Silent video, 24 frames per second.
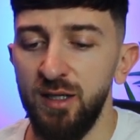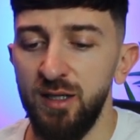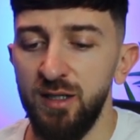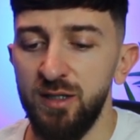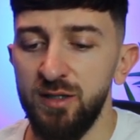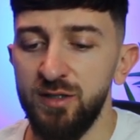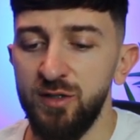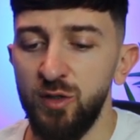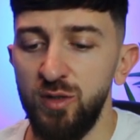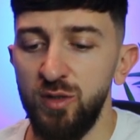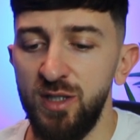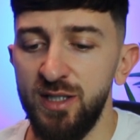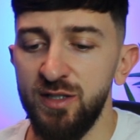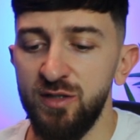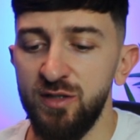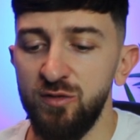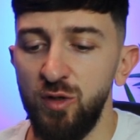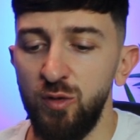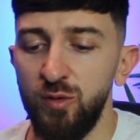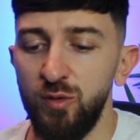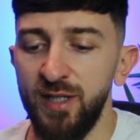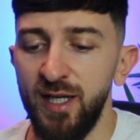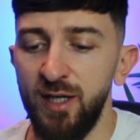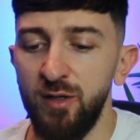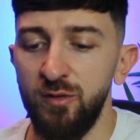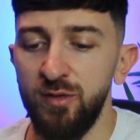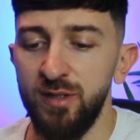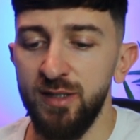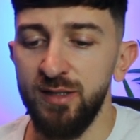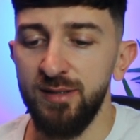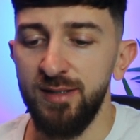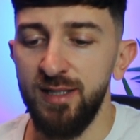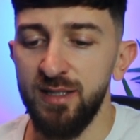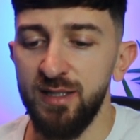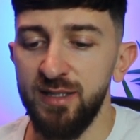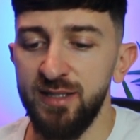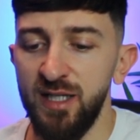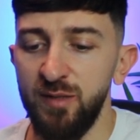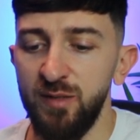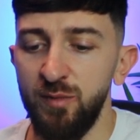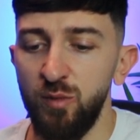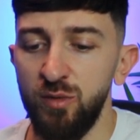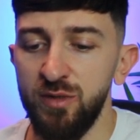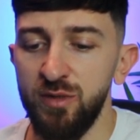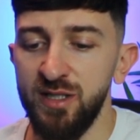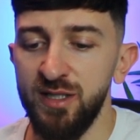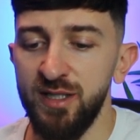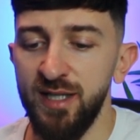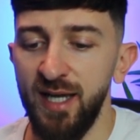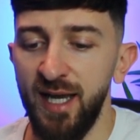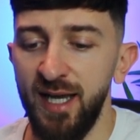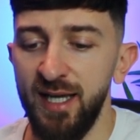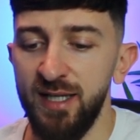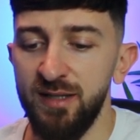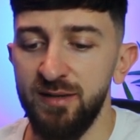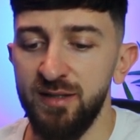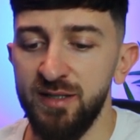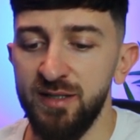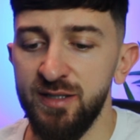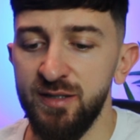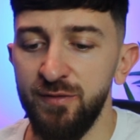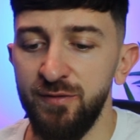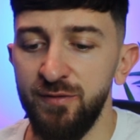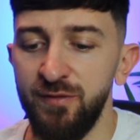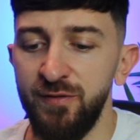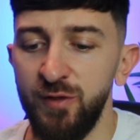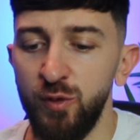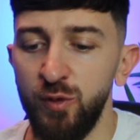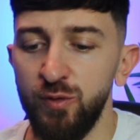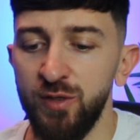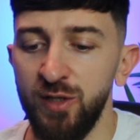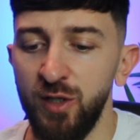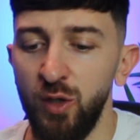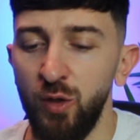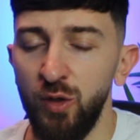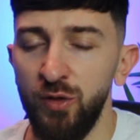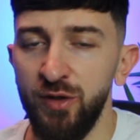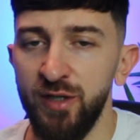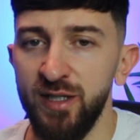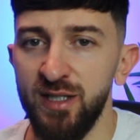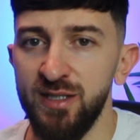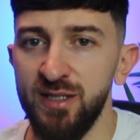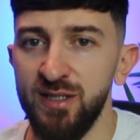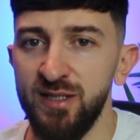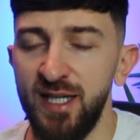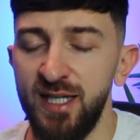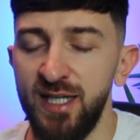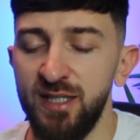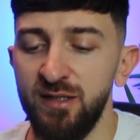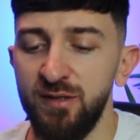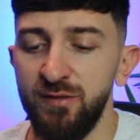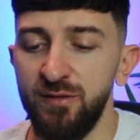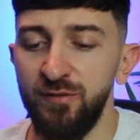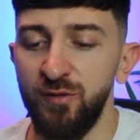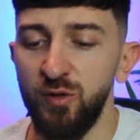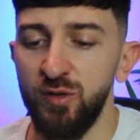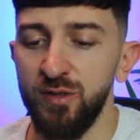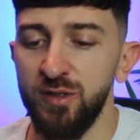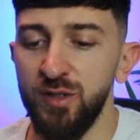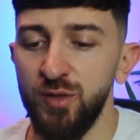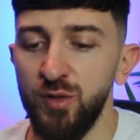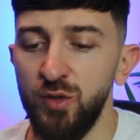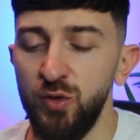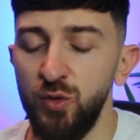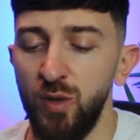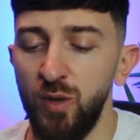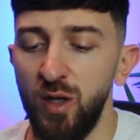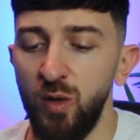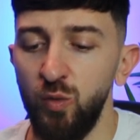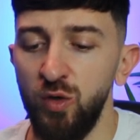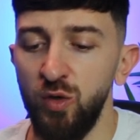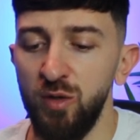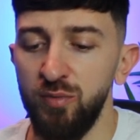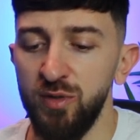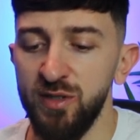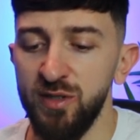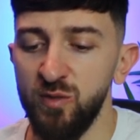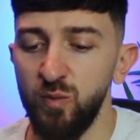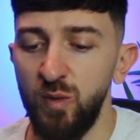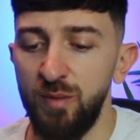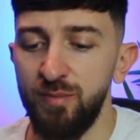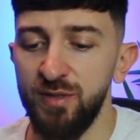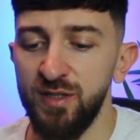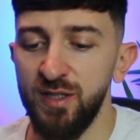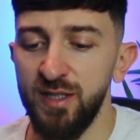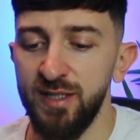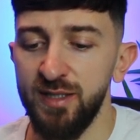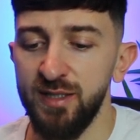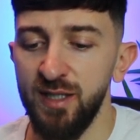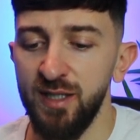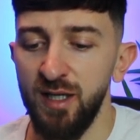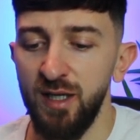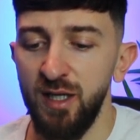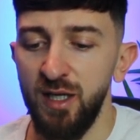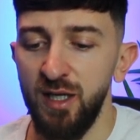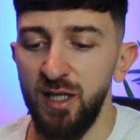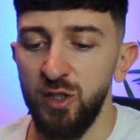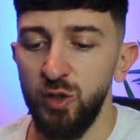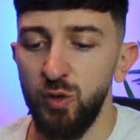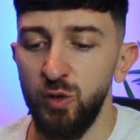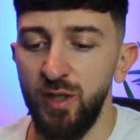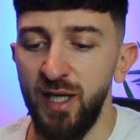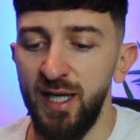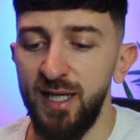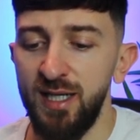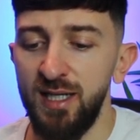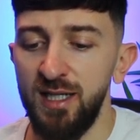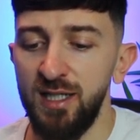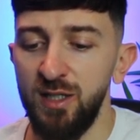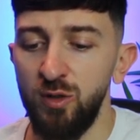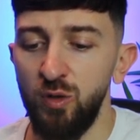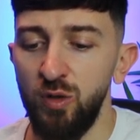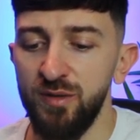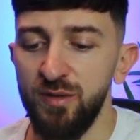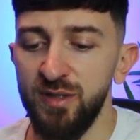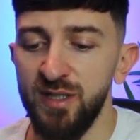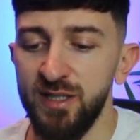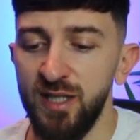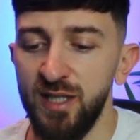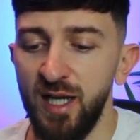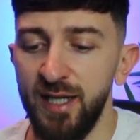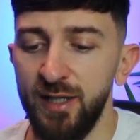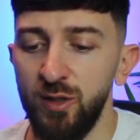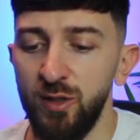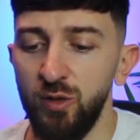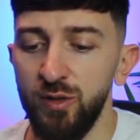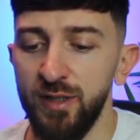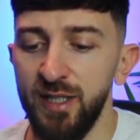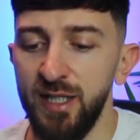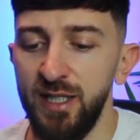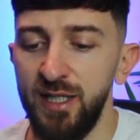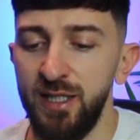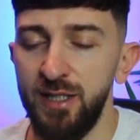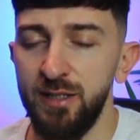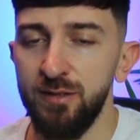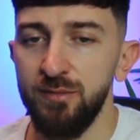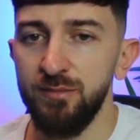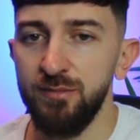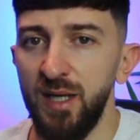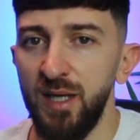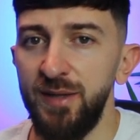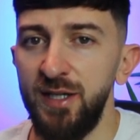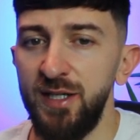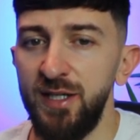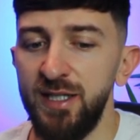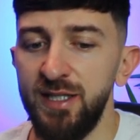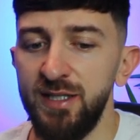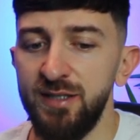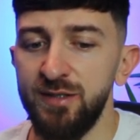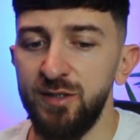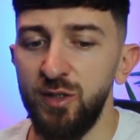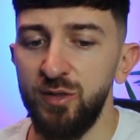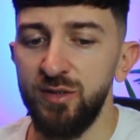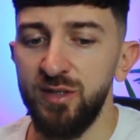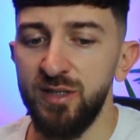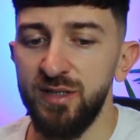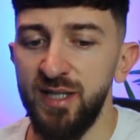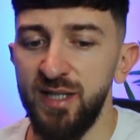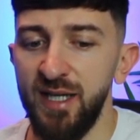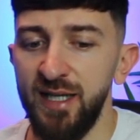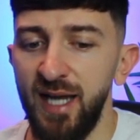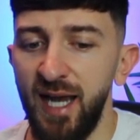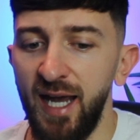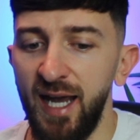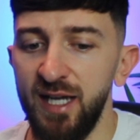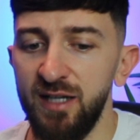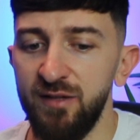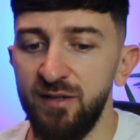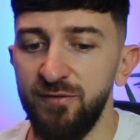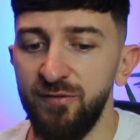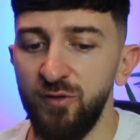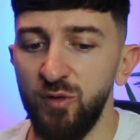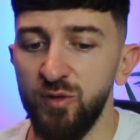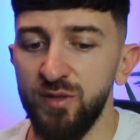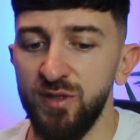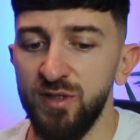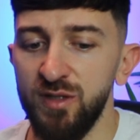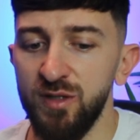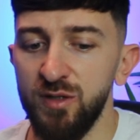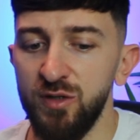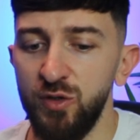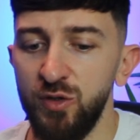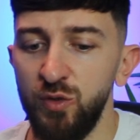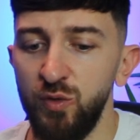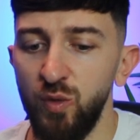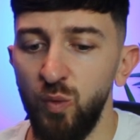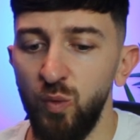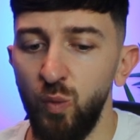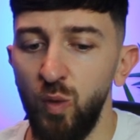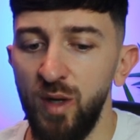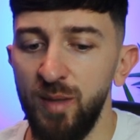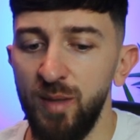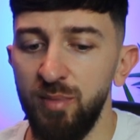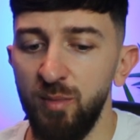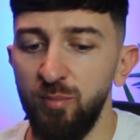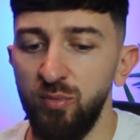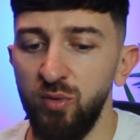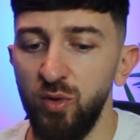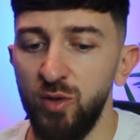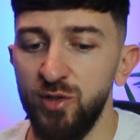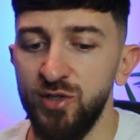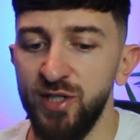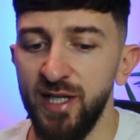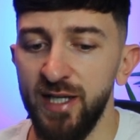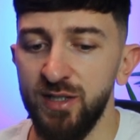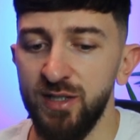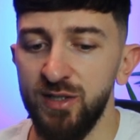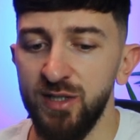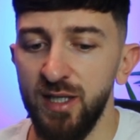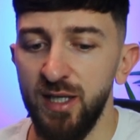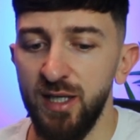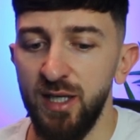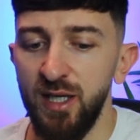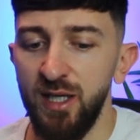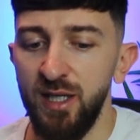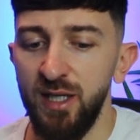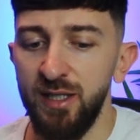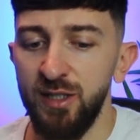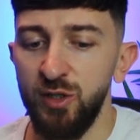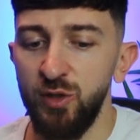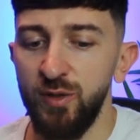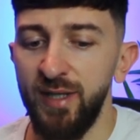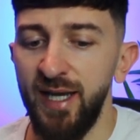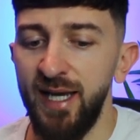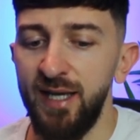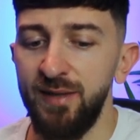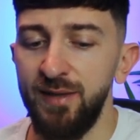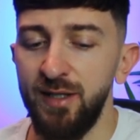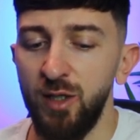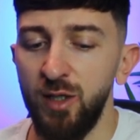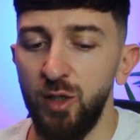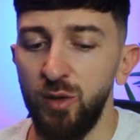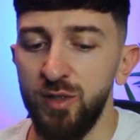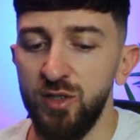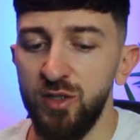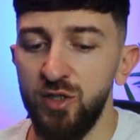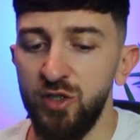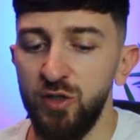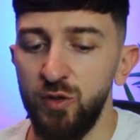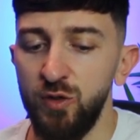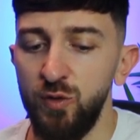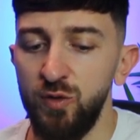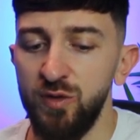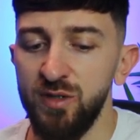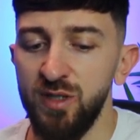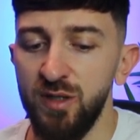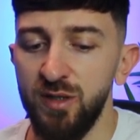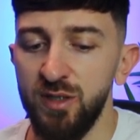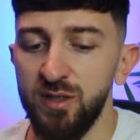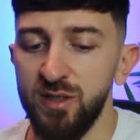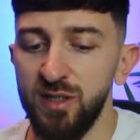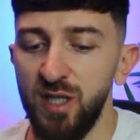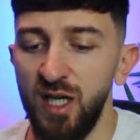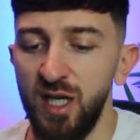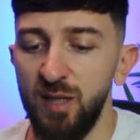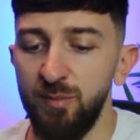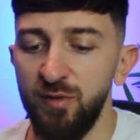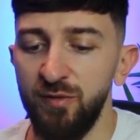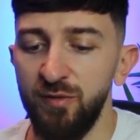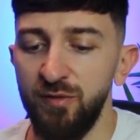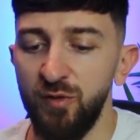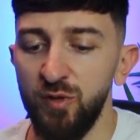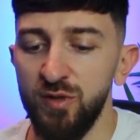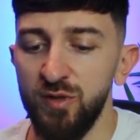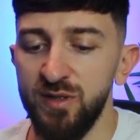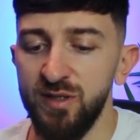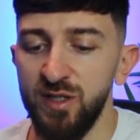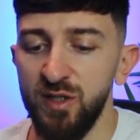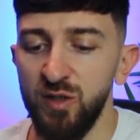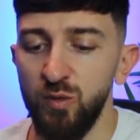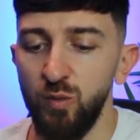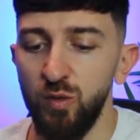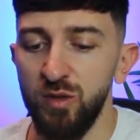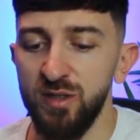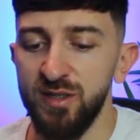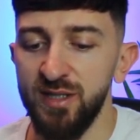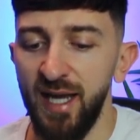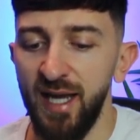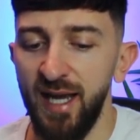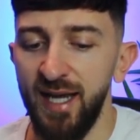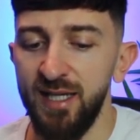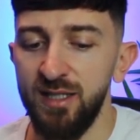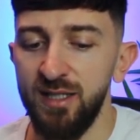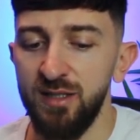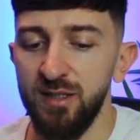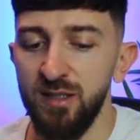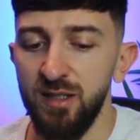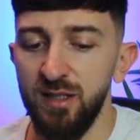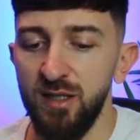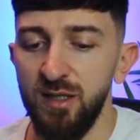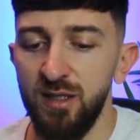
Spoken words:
So let's scroll down, and let's say we wanted to add this Filled Gothic Standard font to our WordPress website. You can click on this icon here, and then it is going to say Add Fonts to Web Project. You can then go and choose the type of fonts that you want to add.